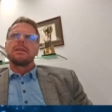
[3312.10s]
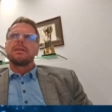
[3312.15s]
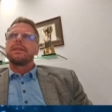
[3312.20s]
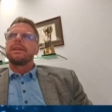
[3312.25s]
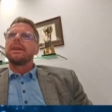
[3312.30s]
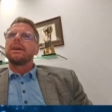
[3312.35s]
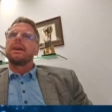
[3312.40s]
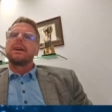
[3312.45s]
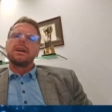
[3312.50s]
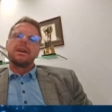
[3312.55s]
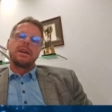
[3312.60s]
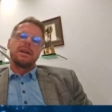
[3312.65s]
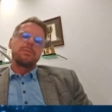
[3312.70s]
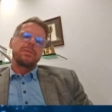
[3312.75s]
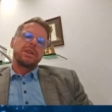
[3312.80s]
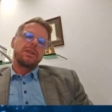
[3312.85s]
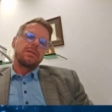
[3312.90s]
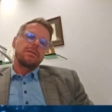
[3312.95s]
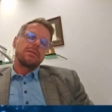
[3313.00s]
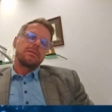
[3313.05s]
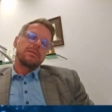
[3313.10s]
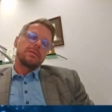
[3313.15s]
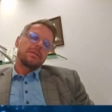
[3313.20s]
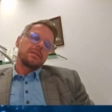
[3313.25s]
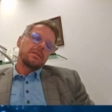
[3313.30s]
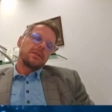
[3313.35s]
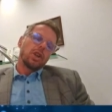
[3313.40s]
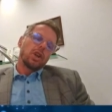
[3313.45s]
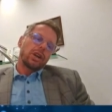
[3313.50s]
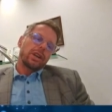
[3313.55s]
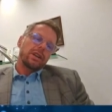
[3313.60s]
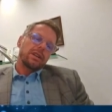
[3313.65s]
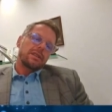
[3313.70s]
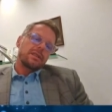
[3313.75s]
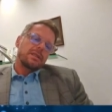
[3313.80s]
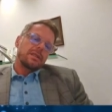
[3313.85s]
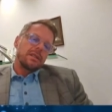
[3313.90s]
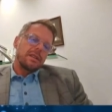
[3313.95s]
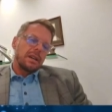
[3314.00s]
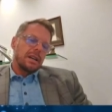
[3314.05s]
Yeah, I mean, look
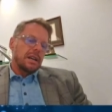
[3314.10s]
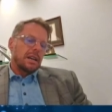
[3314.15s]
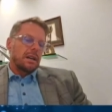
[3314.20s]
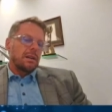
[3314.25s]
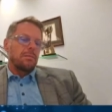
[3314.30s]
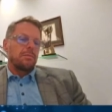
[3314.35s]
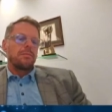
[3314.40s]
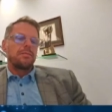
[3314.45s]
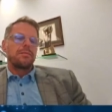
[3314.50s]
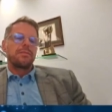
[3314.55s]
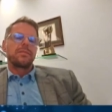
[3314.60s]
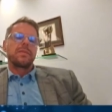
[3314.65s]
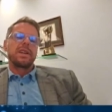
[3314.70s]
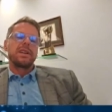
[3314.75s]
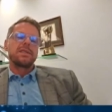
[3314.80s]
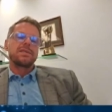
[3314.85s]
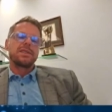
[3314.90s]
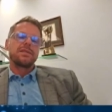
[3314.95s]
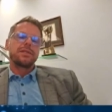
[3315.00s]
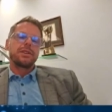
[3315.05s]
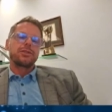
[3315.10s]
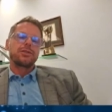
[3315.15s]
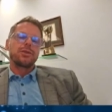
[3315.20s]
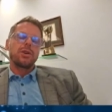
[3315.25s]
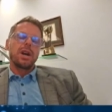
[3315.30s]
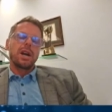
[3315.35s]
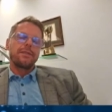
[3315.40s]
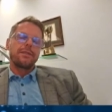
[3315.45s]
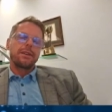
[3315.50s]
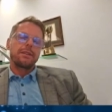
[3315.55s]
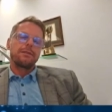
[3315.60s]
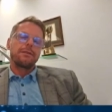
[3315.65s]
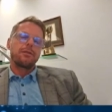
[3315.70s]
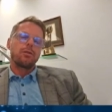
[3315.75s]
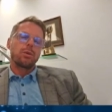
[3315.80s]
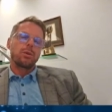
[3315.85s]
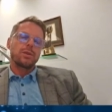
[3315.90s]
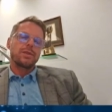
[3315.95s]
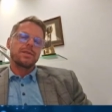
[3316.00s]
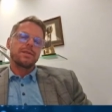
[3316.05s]
at is it the driving
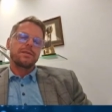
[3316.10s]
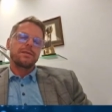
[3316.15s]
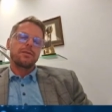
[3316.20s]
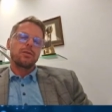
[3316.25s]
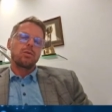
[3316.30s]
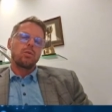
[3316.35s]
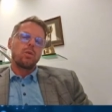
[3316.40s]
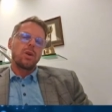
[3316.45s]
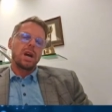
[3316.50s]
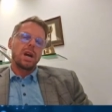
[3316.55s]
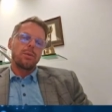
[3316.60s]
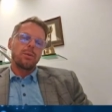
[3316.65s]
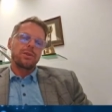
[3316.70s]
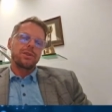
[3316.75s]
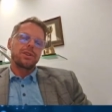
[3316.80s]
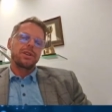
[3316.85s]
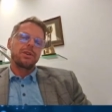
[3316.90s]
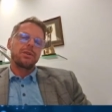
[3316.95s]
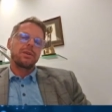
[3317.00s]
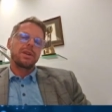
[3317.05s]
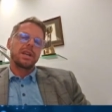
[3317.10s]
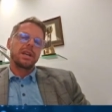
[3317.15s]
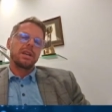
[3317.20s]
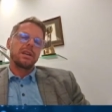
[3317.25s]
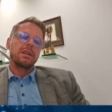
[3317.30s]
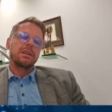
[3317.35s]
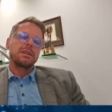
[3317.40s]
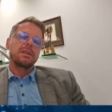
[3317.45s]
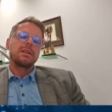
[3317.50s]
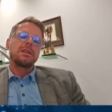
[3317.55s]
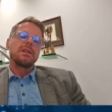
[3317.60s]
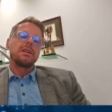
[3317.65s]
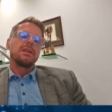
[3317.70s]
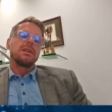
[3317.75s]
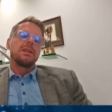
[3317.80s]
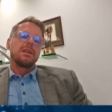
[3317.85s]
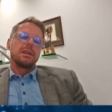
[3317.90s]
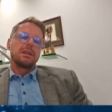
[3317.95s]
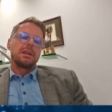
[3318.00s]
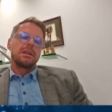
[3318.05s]
force for why we're doing it?
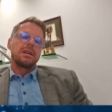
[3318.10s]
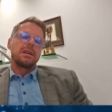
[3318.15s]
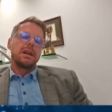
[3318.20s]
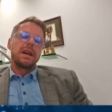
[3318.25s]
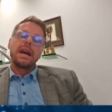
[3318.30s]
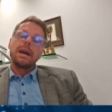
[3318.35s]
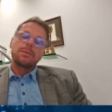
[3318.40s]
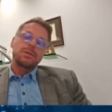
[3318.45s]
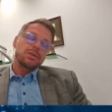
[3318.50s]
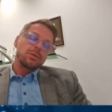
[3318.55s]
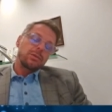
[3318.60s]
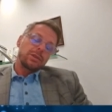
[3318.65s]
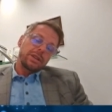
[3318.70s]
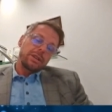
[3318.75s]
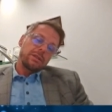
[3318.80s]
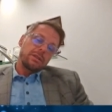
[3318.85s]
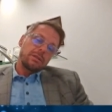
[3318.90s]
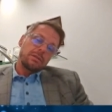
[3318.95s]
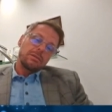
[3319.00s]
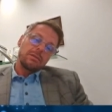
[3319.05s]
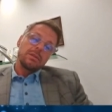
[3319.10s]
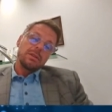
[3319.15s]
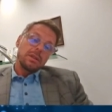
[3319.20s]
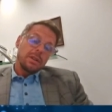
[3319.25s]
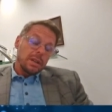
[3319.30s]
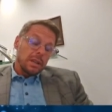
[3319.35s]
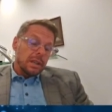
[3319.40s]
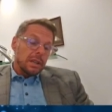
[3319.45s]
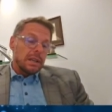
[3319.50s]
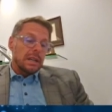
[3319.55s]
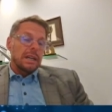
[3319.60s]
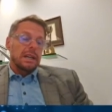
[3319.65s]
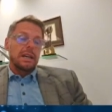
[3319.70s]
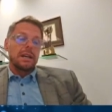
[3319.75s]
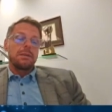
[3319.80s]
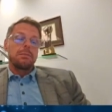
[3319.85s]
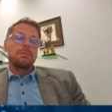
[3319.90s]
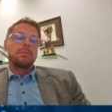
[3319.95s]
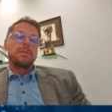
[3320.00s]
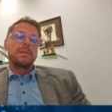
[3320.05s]
Absolutely no.
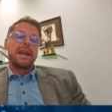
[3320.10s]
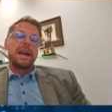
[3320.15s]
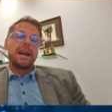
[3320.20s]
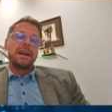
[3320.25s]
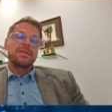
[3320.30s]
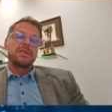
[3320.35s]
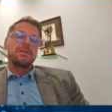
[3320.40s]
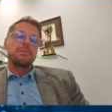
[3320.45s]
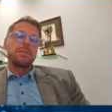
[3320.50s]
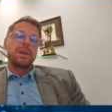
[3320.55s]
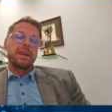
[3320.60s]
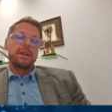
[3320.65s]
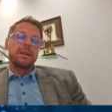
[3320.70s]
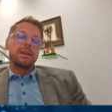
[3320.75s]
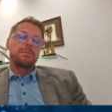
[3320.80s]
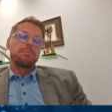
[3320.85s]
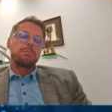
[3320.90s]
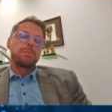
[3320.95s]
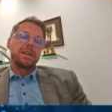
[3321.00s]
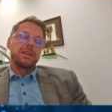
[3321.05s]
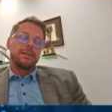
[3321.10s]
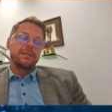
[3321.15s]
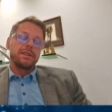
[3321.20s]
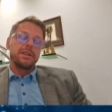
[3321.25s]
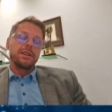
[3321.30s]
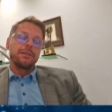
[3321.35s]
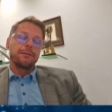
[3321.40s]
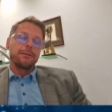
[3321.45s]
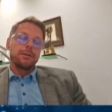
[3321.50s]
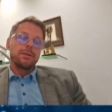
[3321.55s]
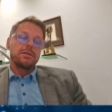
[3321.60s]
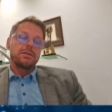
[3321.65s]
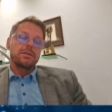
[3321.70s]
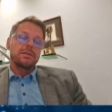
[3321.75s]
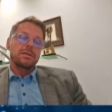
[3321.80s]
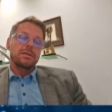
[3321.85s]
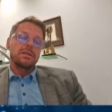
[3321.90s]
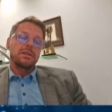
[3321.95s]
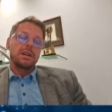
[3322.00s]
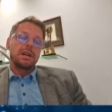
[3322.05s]
Has it made a bit of a
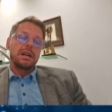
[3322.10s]
difference?